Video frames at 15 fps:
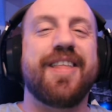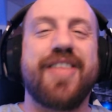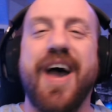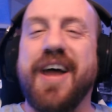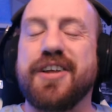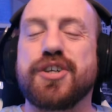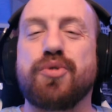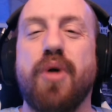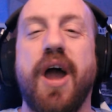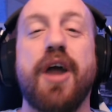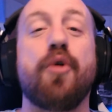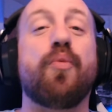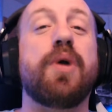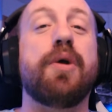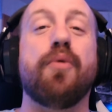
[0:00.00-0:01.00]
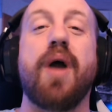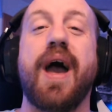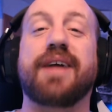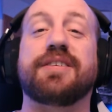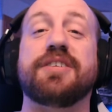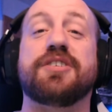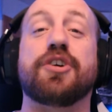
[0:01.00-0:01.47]
That is right, we
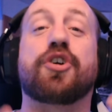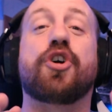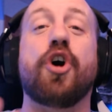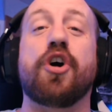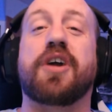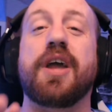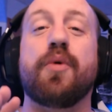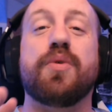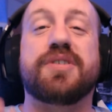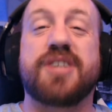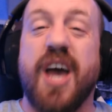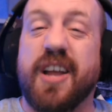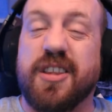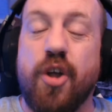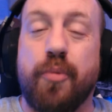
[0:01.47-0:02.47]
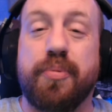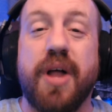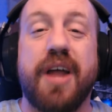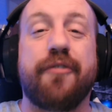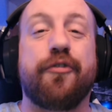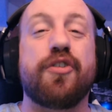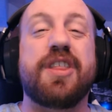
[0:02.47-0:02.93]
reacted to Cooking with
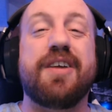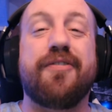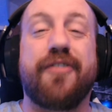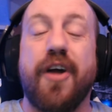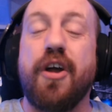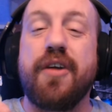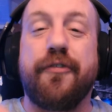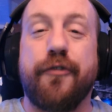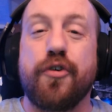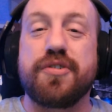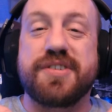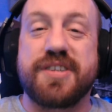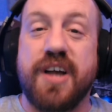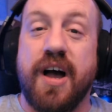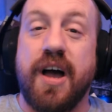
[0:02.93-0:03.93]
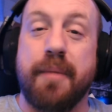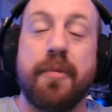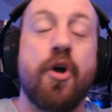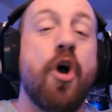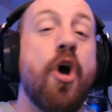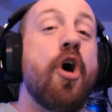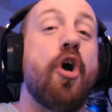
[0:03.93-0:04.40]
Technoblade for the very first
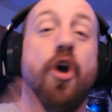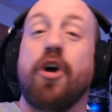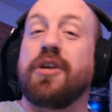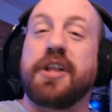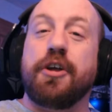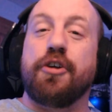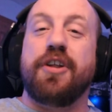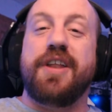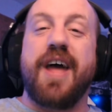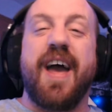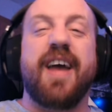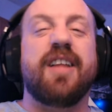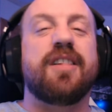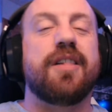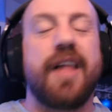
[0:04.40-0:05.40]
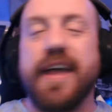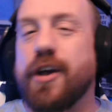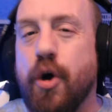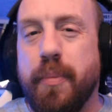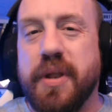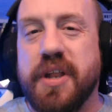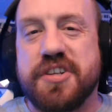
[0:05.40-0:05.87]
time earlier today.
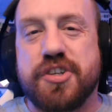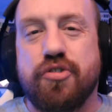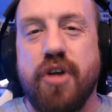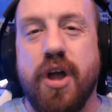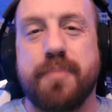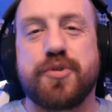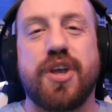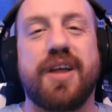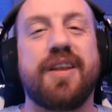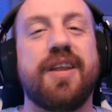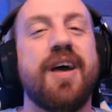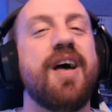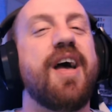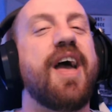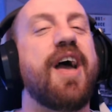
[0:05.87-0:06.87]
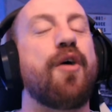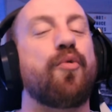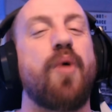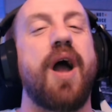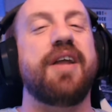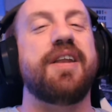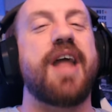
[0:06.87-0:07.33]
Link will be description.
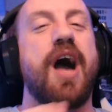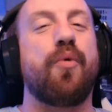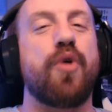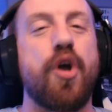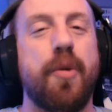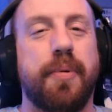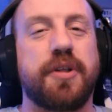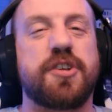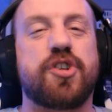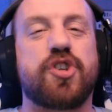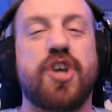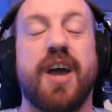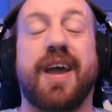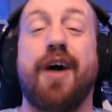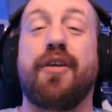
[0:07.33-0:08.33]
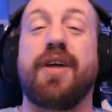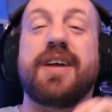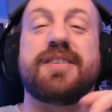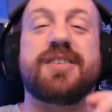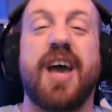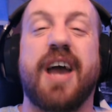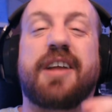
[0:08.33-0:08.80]
And right now, we're about to check out
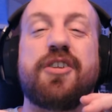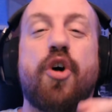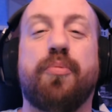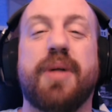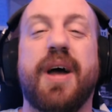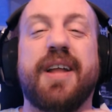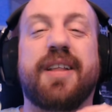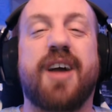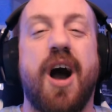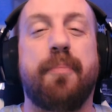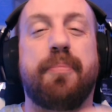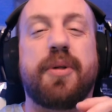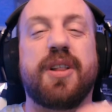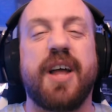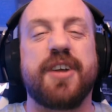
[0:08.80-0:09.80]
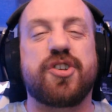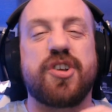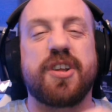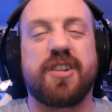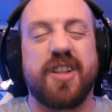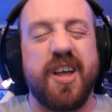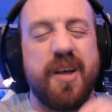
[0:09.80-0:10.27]
a Technoblade
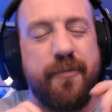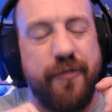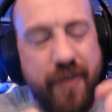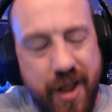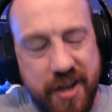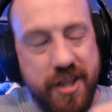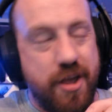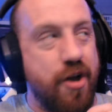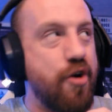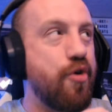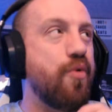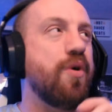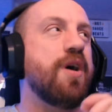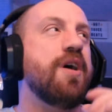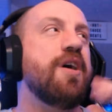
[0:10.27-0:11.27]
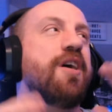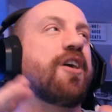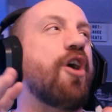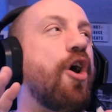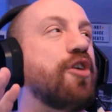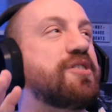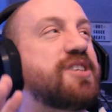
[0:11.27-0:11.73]
compilation clip video
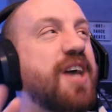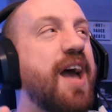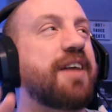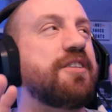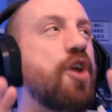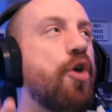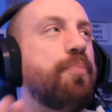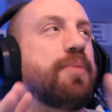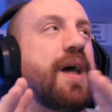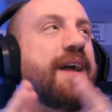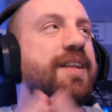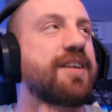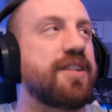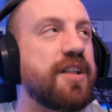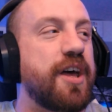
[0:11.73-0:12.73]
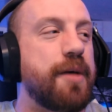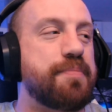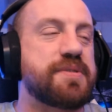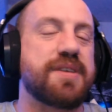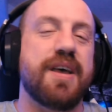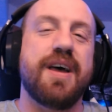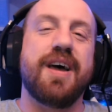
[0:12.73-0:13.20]
called Technoblade
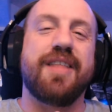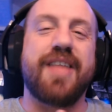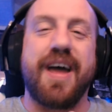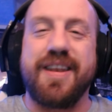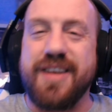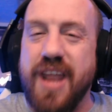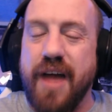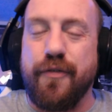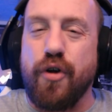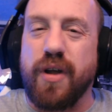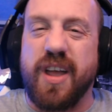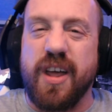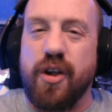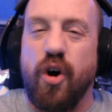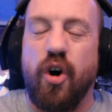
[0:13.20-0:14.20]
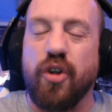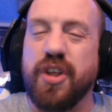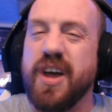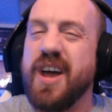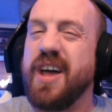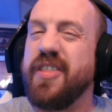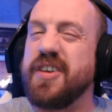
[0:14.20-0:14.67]
Clips that never get
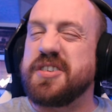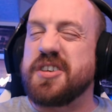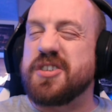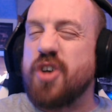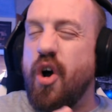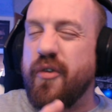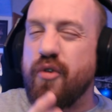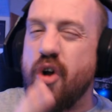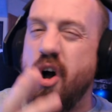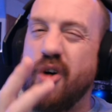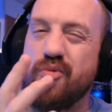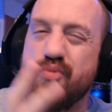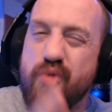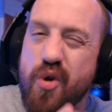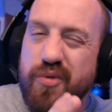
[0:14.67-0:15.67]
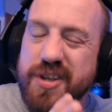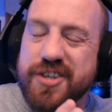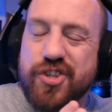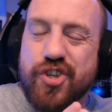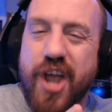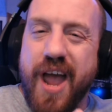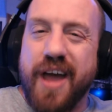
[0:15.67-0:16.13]
old. This is over on
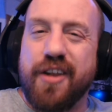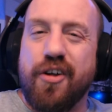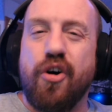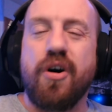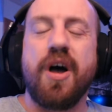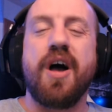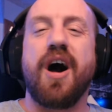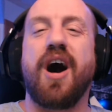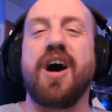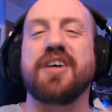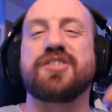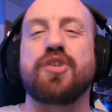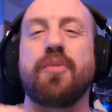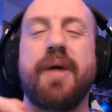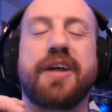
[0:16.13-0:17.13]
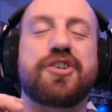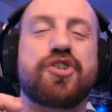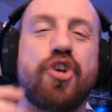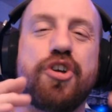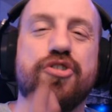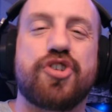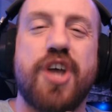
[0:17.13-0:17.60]
Rooney's channel, uh, so make
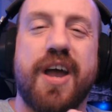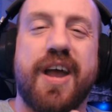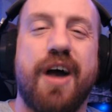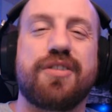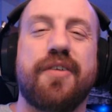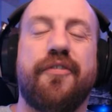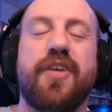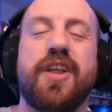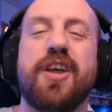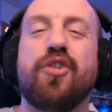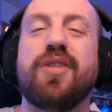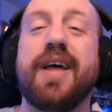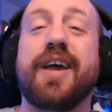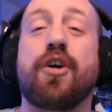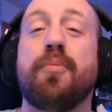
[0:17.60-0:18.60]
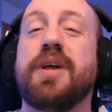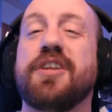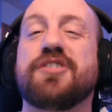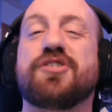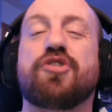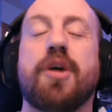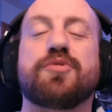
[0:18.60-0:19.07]
sure you check out the video. Link will be in
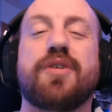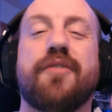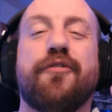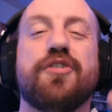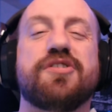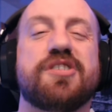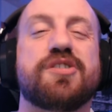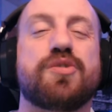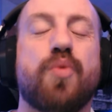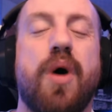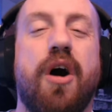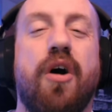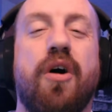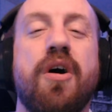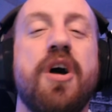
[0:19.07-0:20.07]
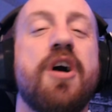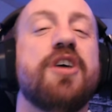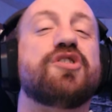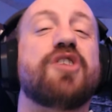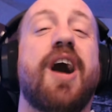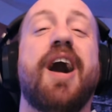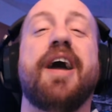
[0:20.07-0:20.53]
the description for this as well.
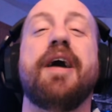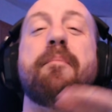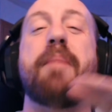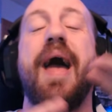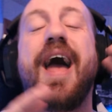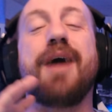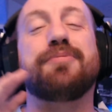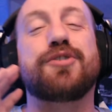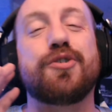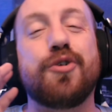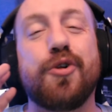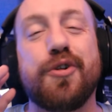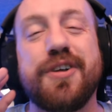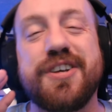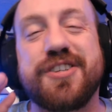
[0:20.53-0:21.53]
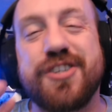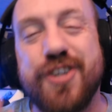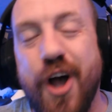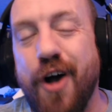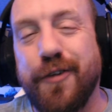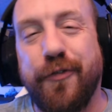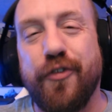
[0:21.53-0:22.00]
So I am absolutely
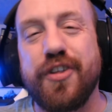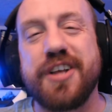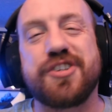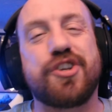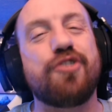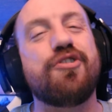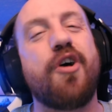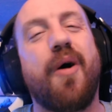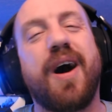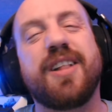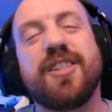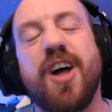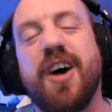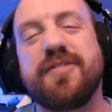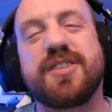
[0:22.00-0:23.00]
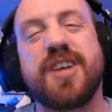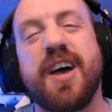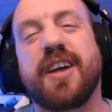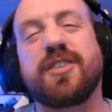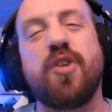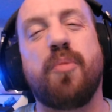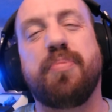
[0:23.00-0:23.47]
stoked for this. You know I love
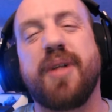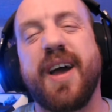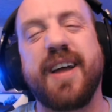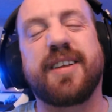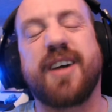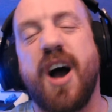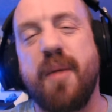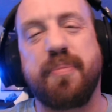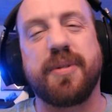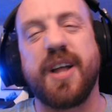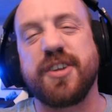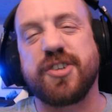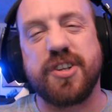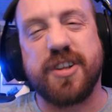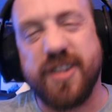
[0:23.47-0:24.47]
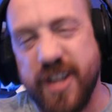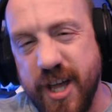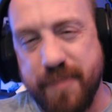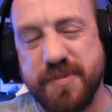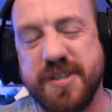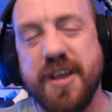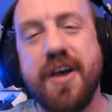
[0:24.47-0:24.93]
Technoblade compilation
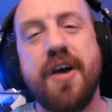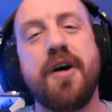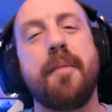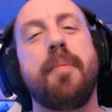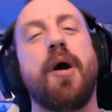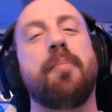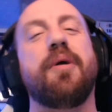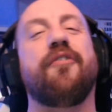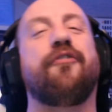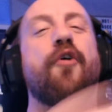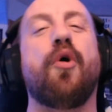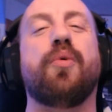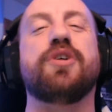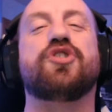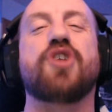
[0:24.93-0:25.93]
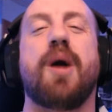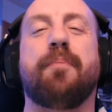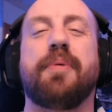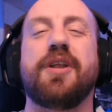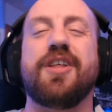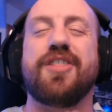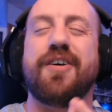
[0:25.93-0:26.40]
clips, but before we
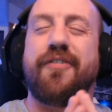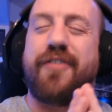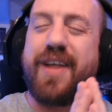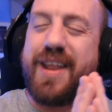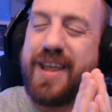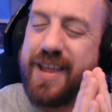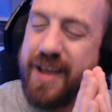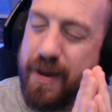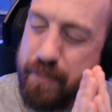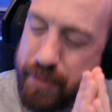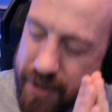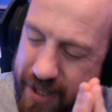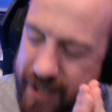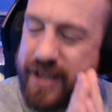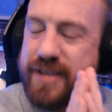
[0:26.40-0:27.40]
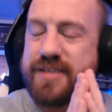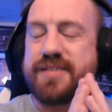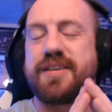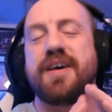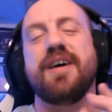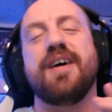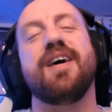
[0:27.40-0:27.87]
jump into the video,
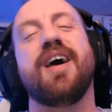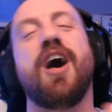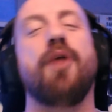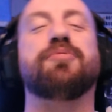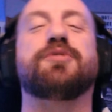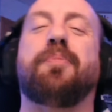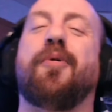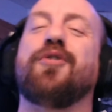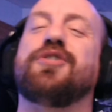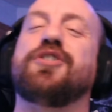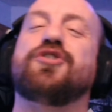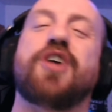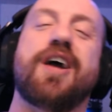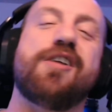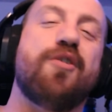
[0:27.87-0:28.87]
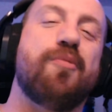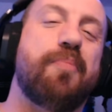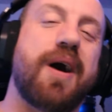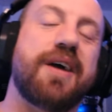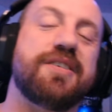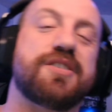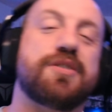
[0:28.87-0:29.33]
please help support the channel
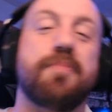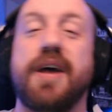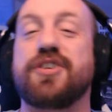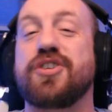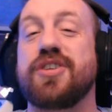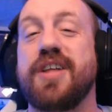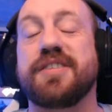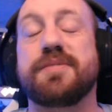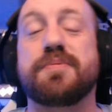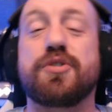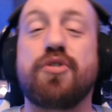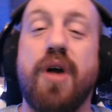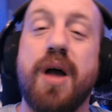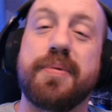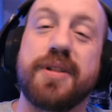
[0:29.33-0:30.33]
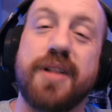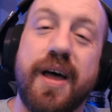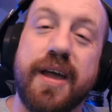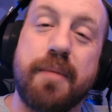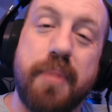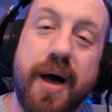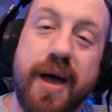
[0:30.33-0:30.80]
by smashing that subscribe and
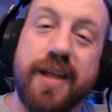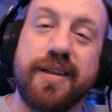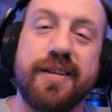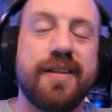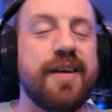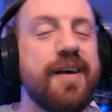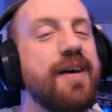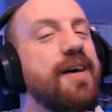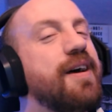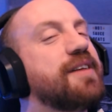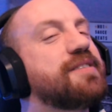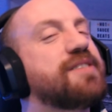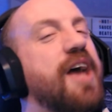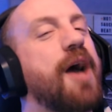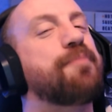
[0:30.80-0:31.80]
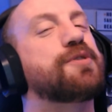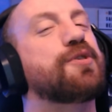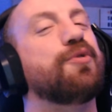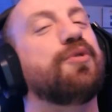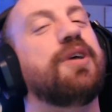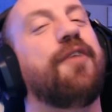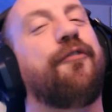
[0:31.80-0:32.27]
like button. It's
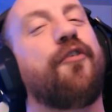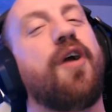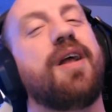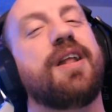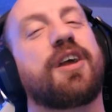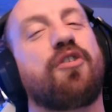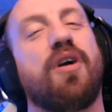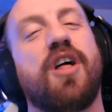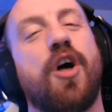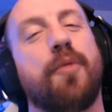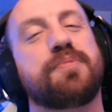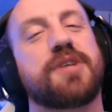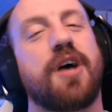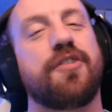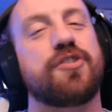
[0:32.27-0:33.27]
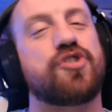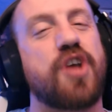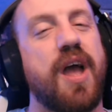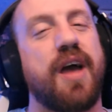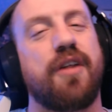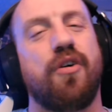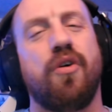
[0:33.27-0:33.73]
absolutely free and it greatly helps out the
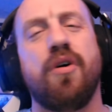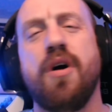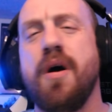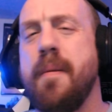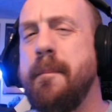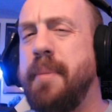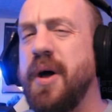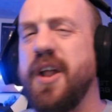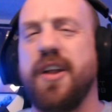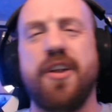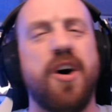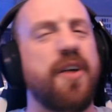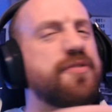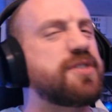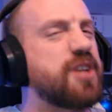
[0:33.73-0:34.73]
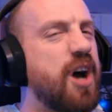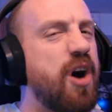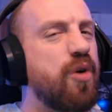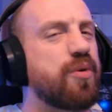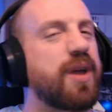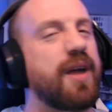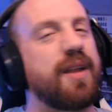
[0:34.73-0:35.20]
channel. But enough
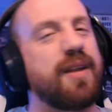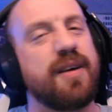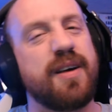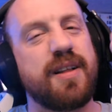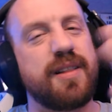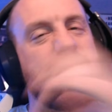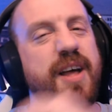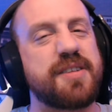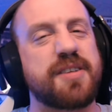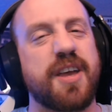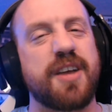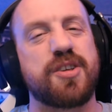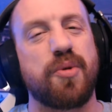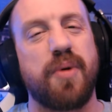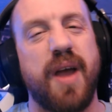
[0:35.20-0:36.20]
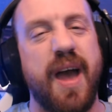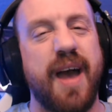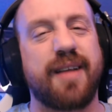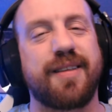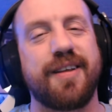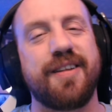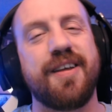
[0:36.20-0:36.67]
talking. Let's get to
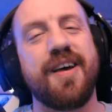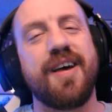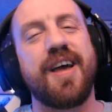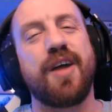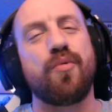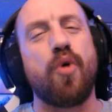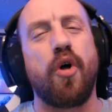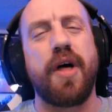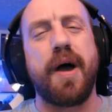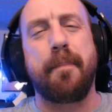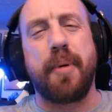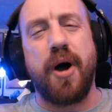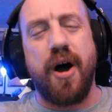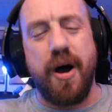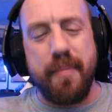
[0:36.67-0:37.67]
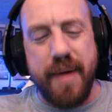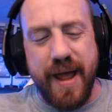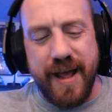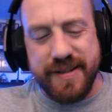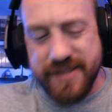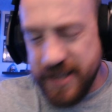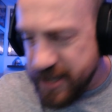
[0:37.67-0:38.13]
reacting and roll that bomb
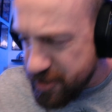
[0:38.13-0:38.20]
ass